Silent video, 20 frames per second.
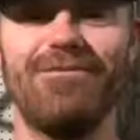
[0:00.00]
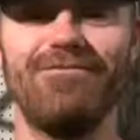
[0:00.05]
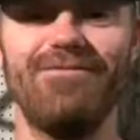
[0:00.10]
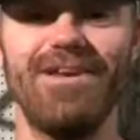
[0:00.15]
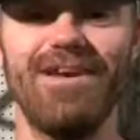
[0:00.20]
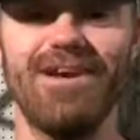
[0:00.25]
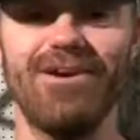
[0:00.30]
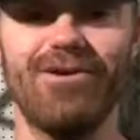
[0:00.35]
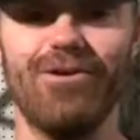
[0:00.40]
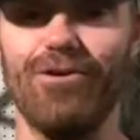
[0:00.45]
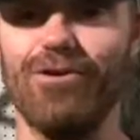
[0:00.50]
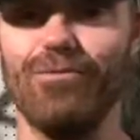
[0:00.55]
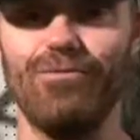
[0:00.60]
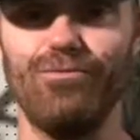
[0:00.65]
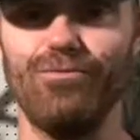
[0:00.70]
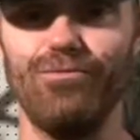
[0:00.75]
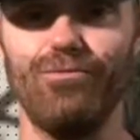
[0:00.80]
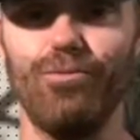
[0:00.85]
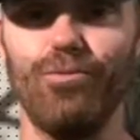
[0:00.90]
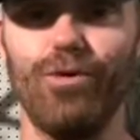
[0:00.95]
her vehicle,
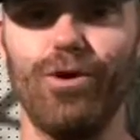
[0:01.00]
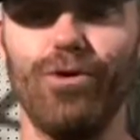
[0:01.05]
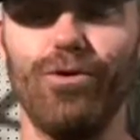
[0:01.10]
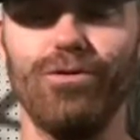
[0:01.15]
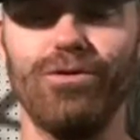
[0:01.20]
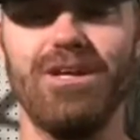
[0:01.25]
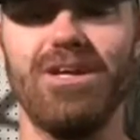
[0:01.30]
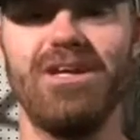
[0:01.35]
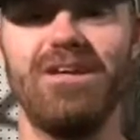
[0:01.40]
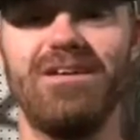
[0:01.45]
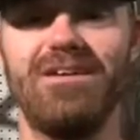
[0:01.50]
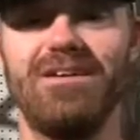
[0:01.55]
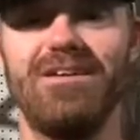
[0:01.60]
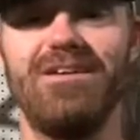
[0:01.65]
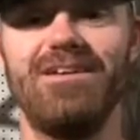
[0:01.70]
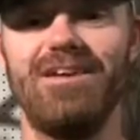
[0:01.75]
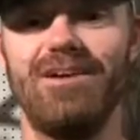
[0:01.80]
and we're only,